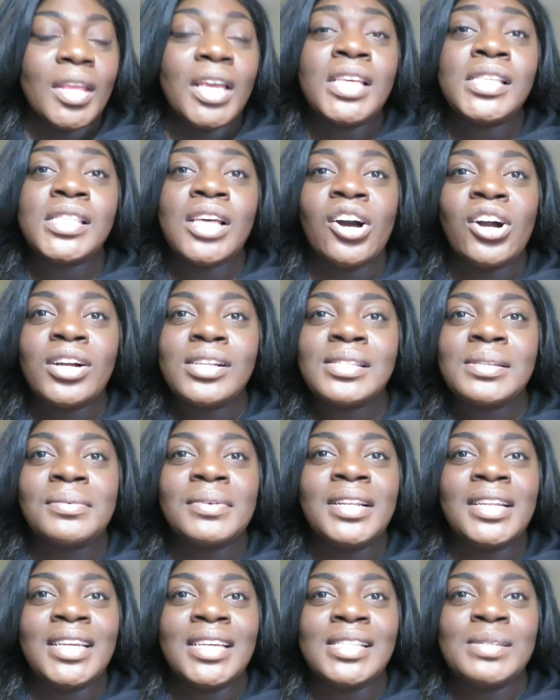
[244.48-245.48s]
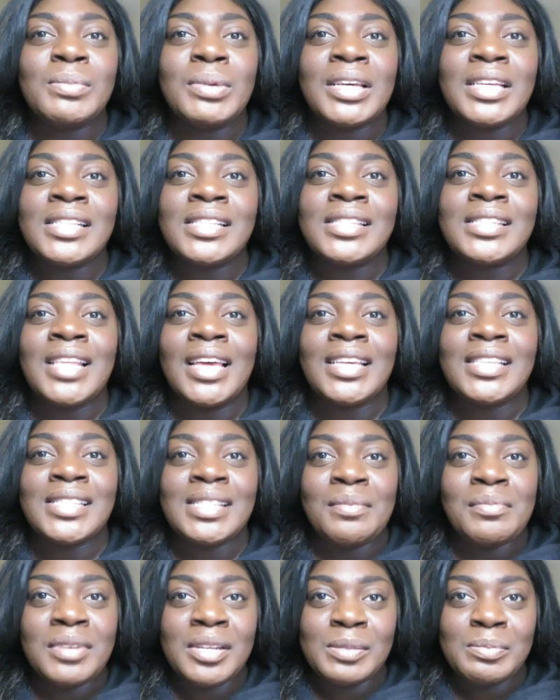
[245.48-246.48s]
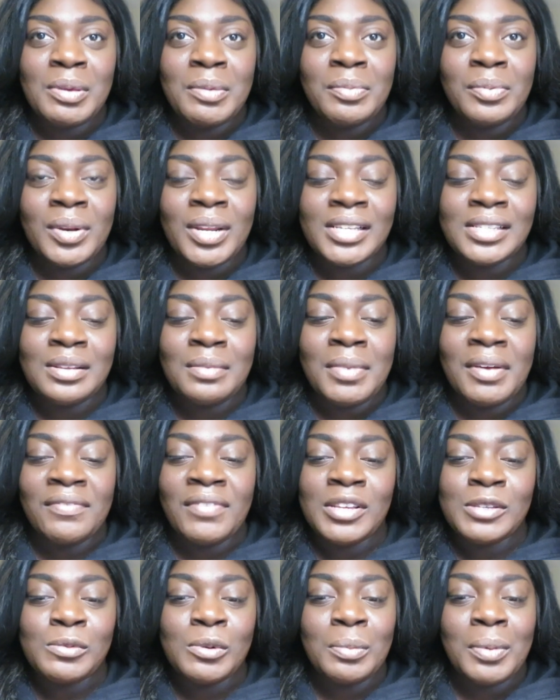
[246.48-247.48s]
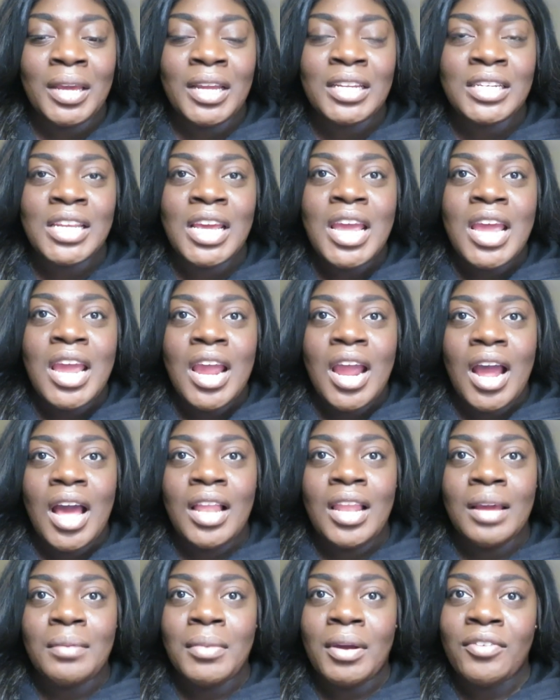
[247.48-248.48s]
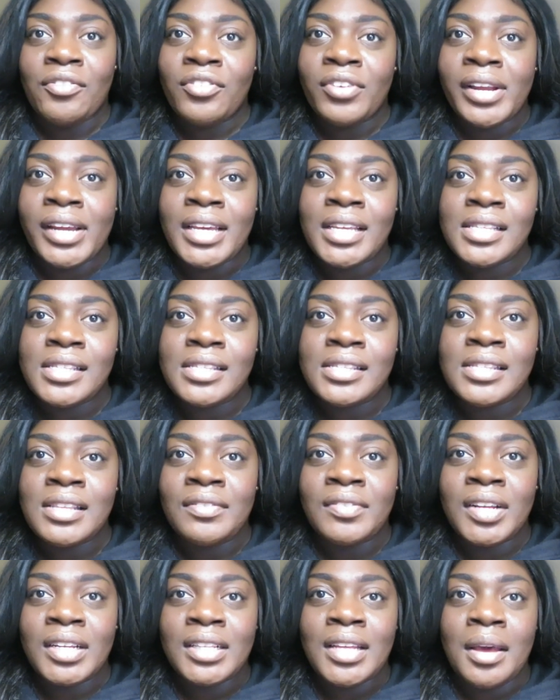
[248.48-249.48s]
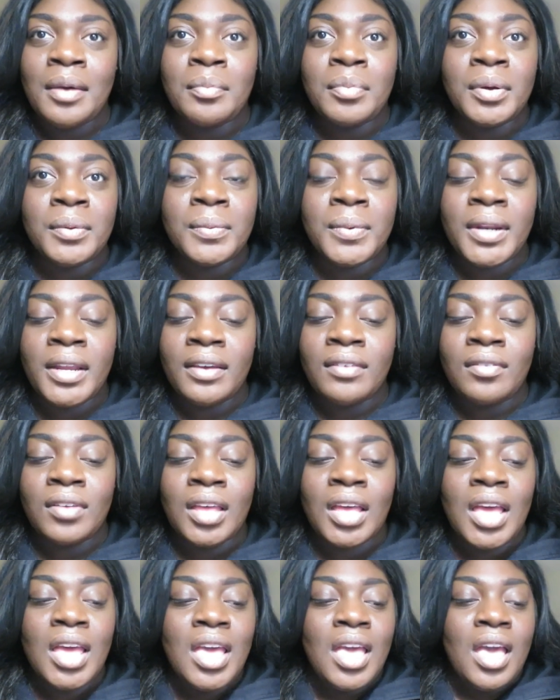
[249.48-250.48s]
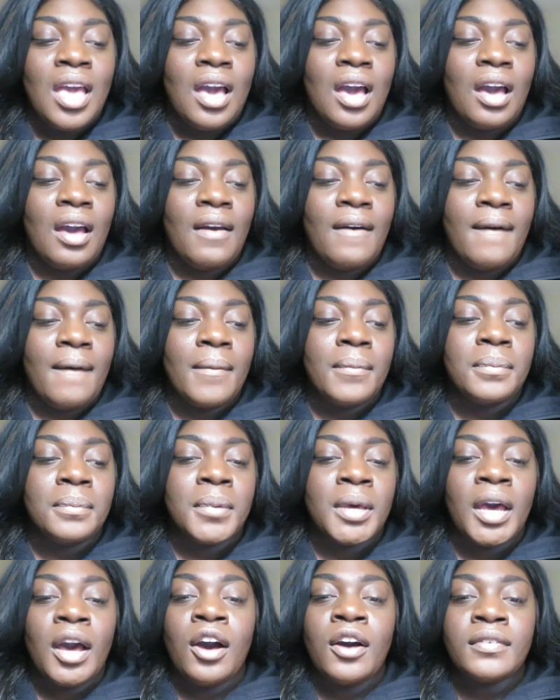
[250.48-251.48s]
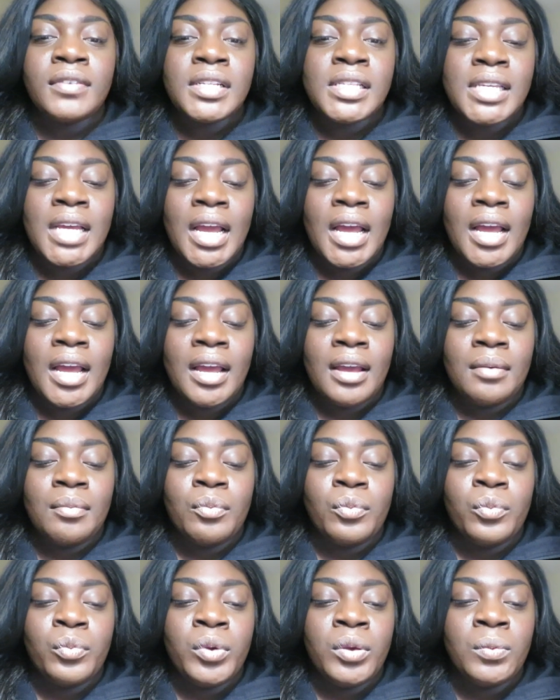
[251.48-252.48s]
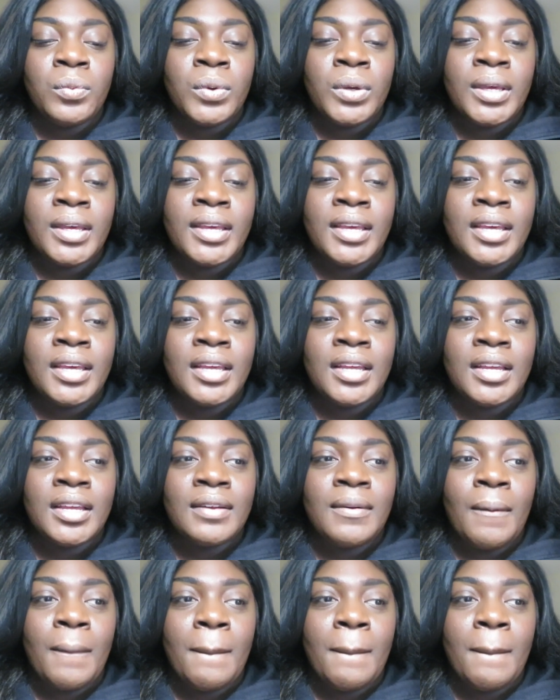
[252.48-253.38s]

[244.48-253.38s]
it's hard to release because like some of these people that's on my Facebook page are like my friends and stuff like that, but whatever. But over time we would